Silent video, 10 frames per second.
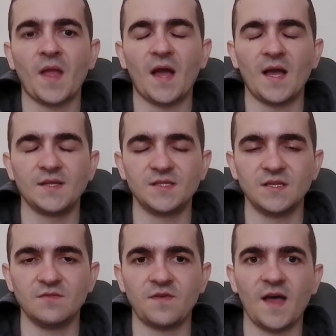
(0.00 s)

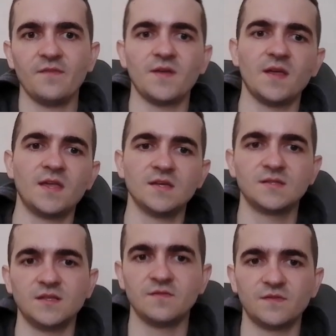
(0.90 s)
c5, yeah, I guess
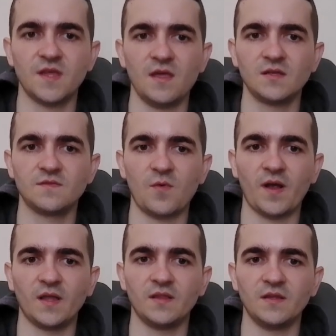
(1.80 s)
if takes, then I
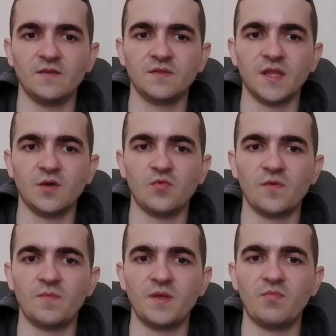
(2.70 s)
can even take with a
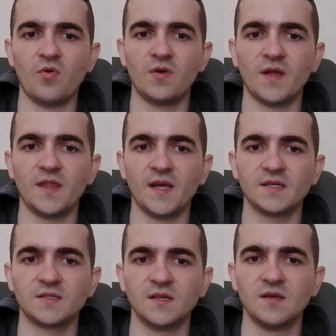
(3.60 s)
b pawn, and
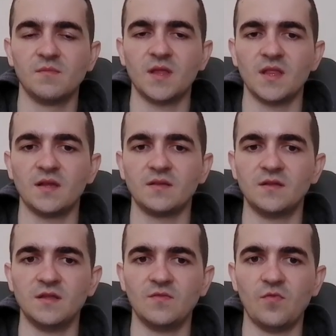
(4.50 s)
next play like
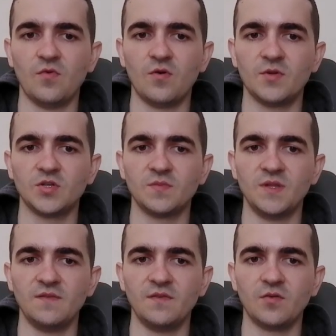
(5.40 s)
d4, bishop
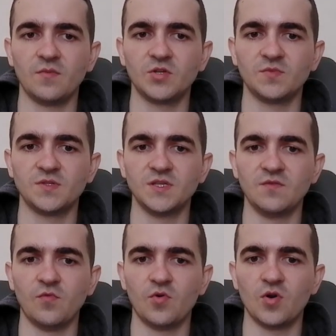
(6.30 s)
d3, or bishop
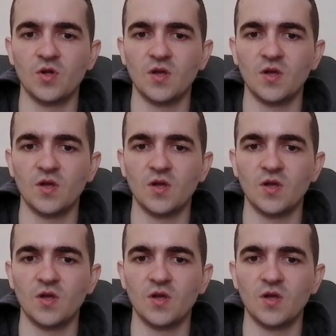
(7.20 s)
c4,